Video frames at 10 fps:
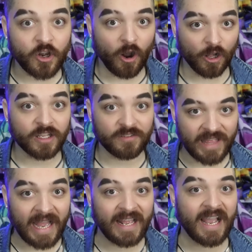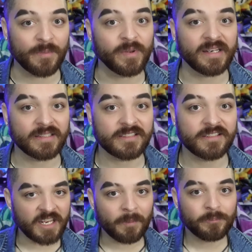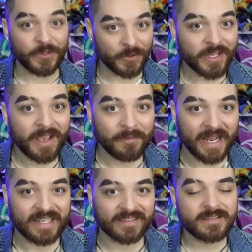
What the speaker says: all of that happened. Yup, you heard that right,